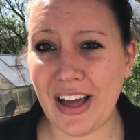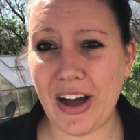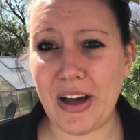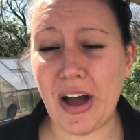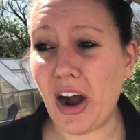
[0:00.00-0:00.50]

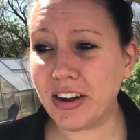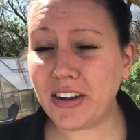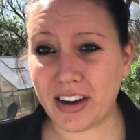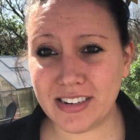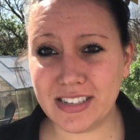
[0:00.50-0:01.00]
uh, our
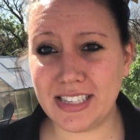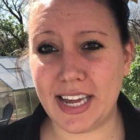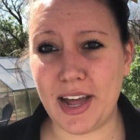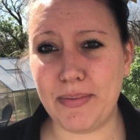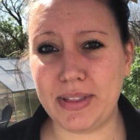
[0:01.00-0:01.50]
garden
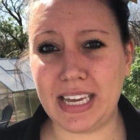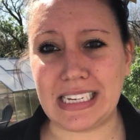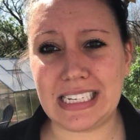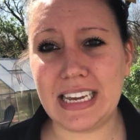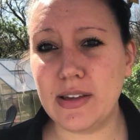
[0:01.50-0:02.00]
setup and the
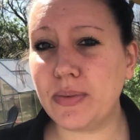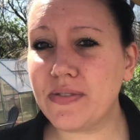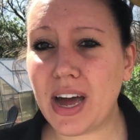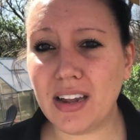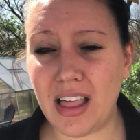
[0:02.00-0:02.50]
idea that
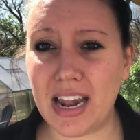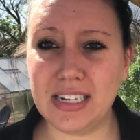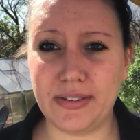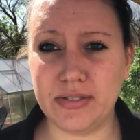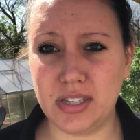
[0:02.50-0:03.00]
we've got a lot
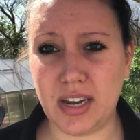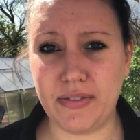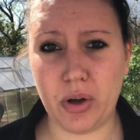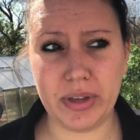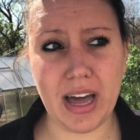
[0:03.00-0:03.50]
of different
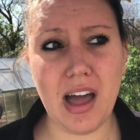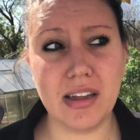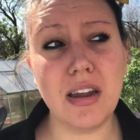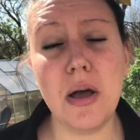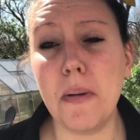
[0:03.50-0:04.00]
stuff going on,